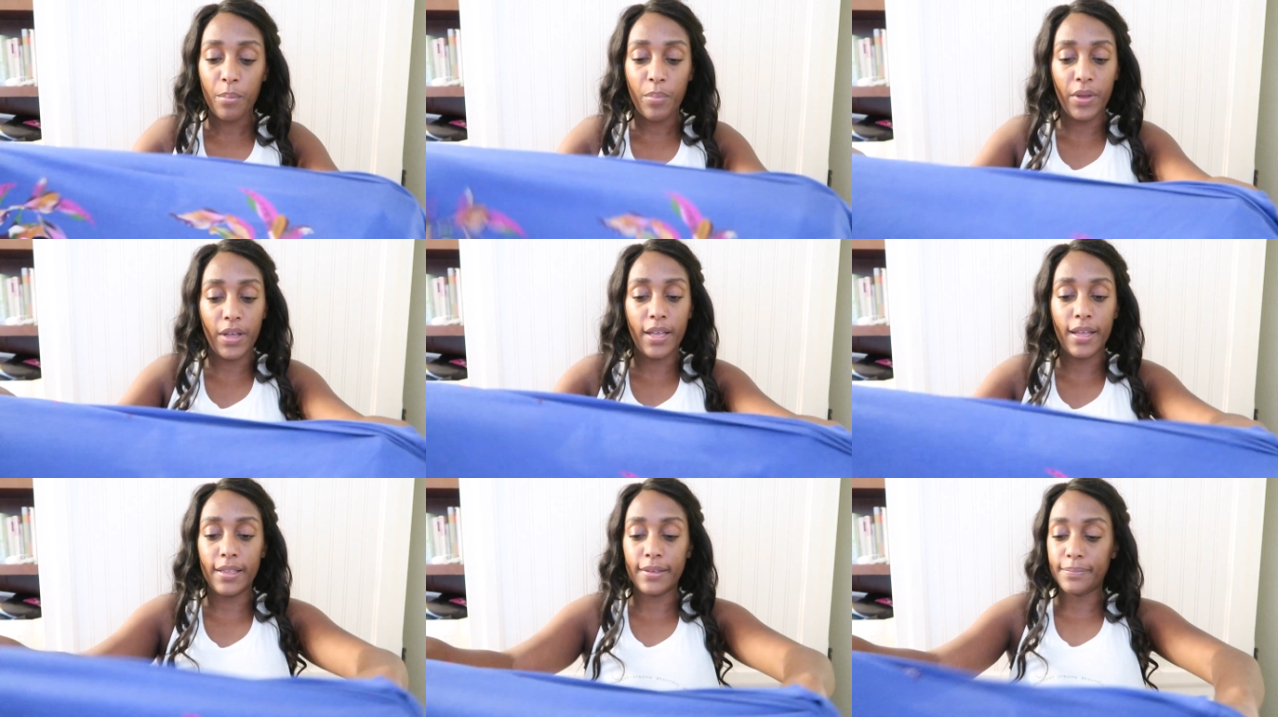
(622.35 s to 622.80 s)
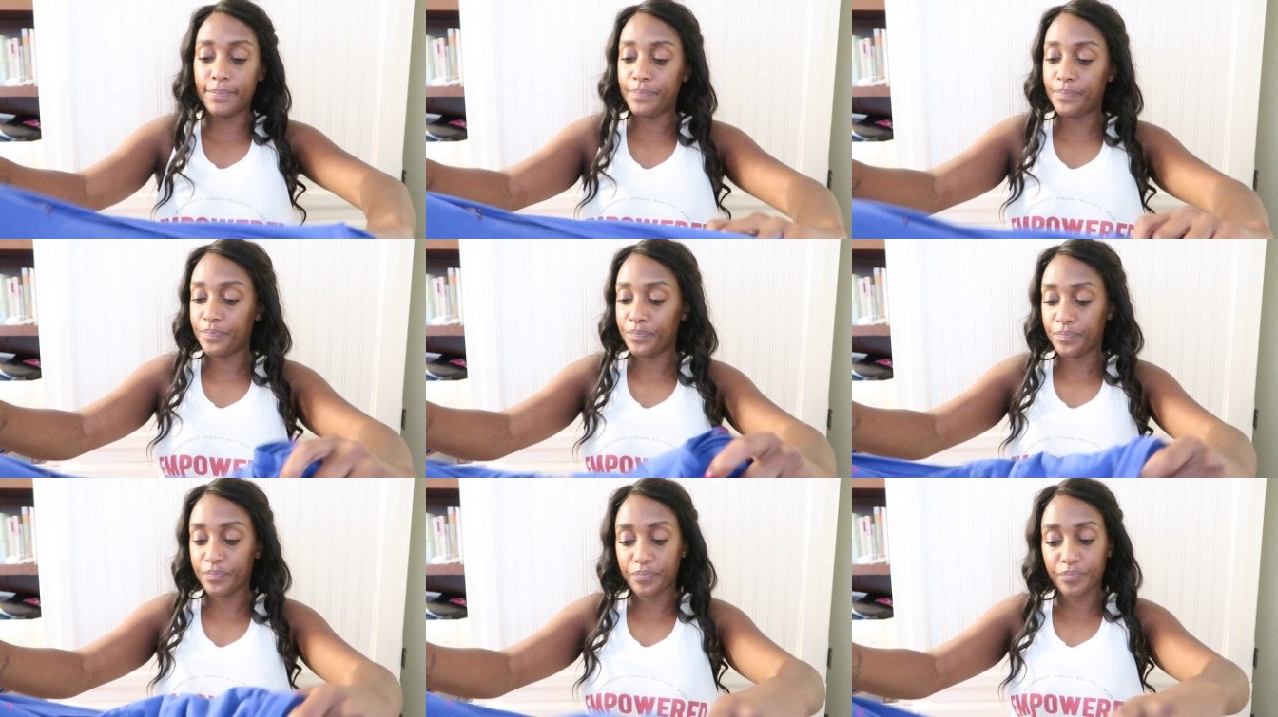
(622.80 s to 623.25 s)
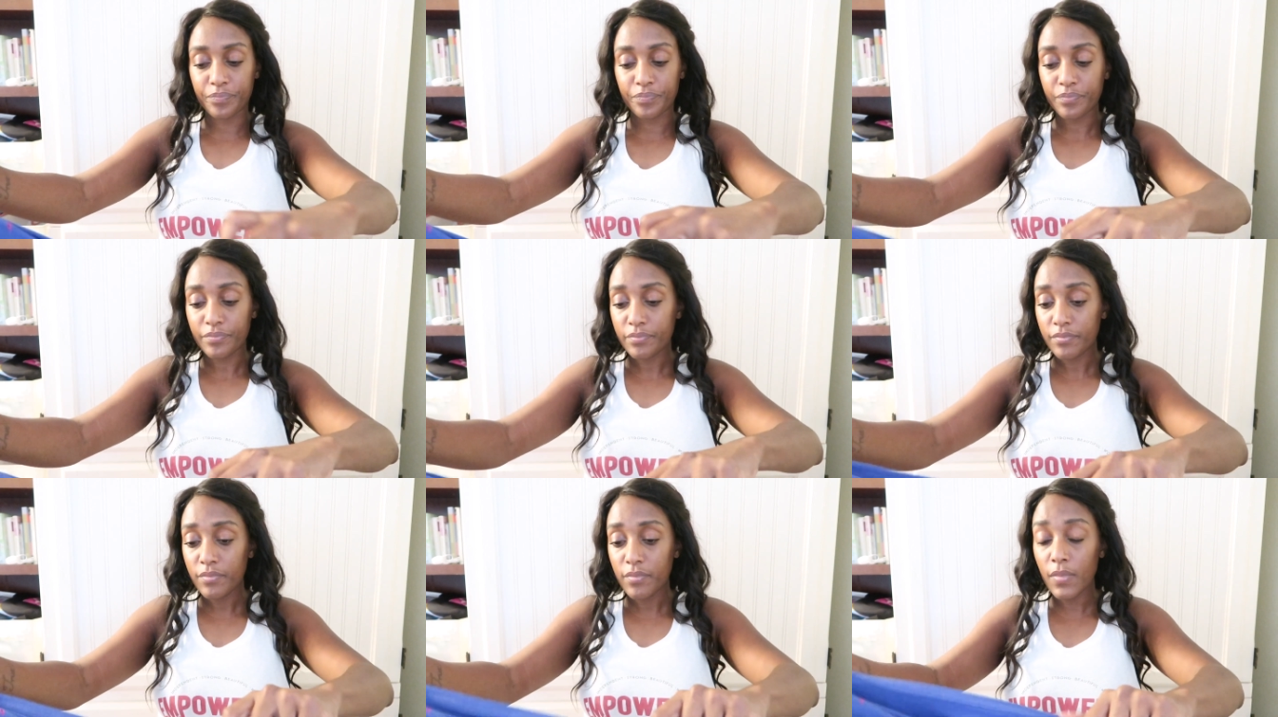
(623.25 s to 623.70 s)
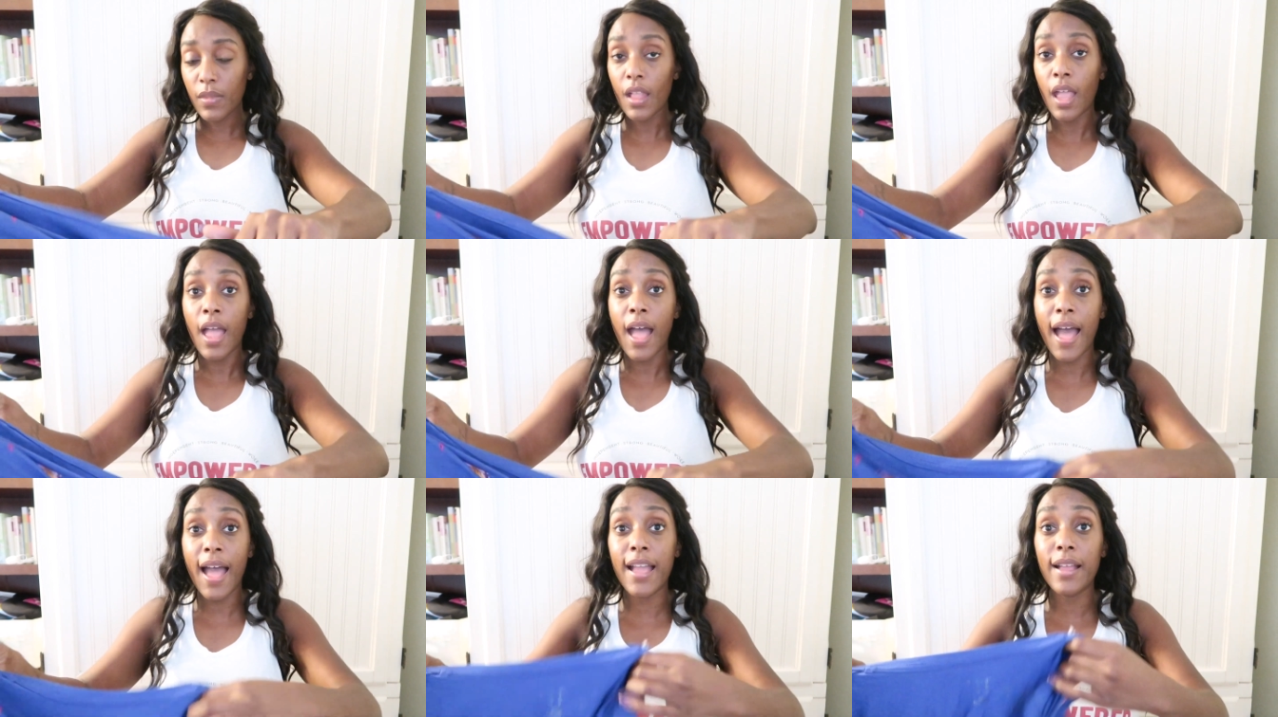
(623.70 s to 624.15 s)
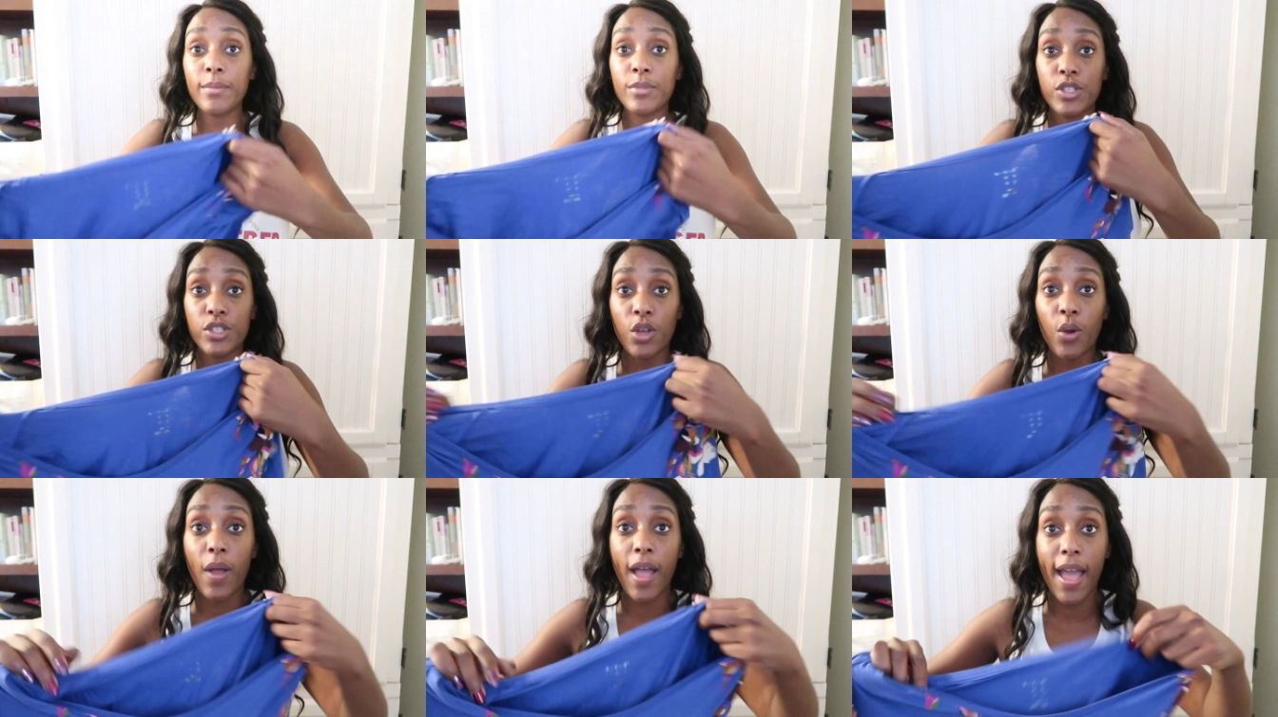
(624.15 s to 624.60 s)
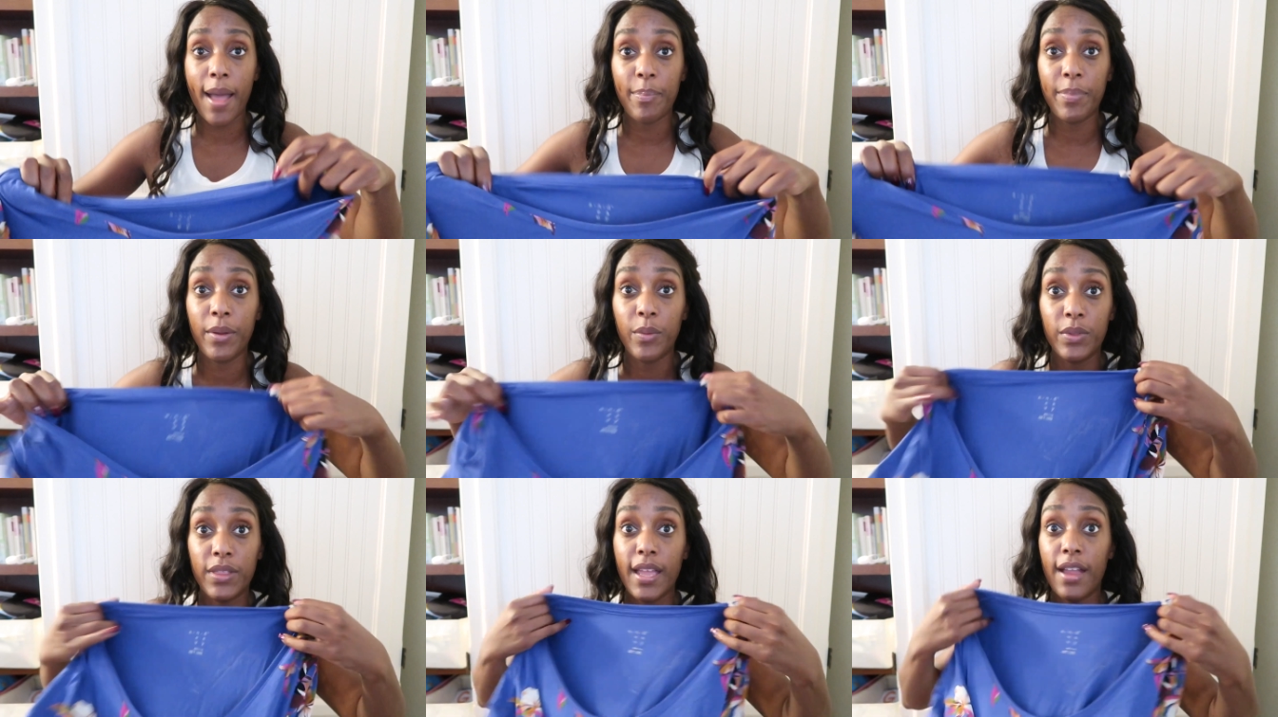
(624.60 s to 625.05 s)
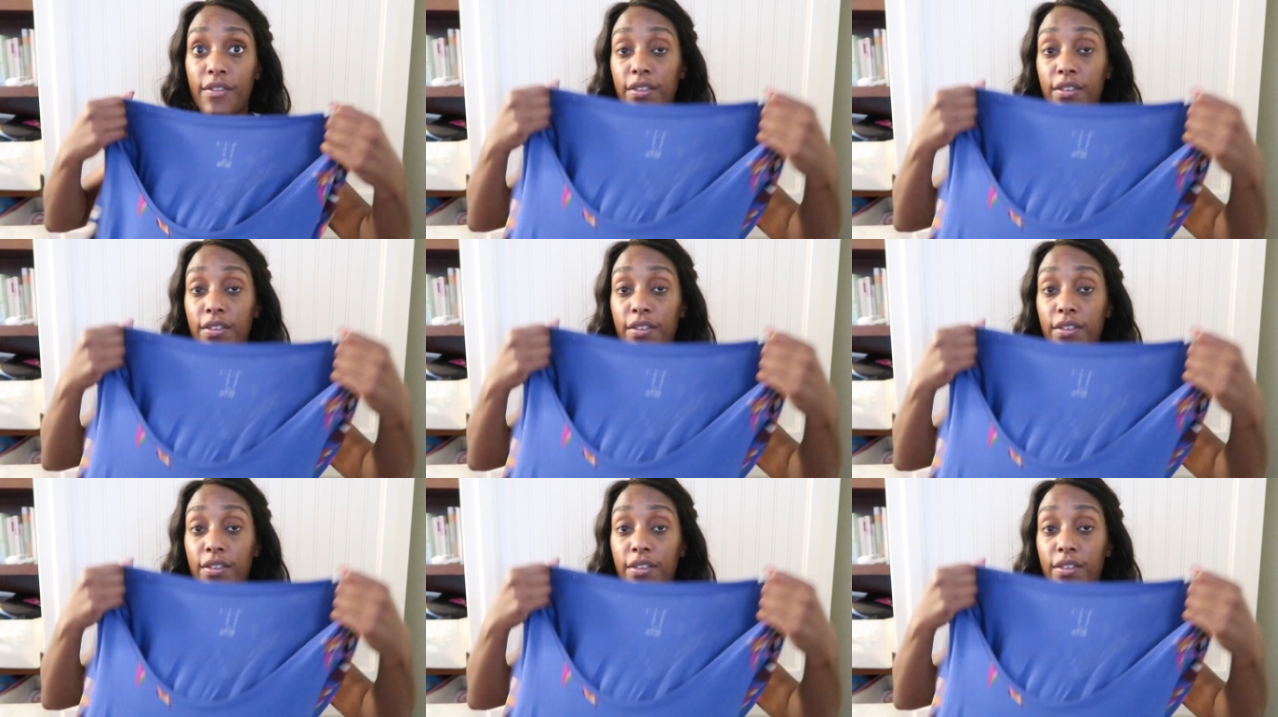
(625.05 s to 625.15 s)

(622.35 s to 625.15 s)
but i am so happy with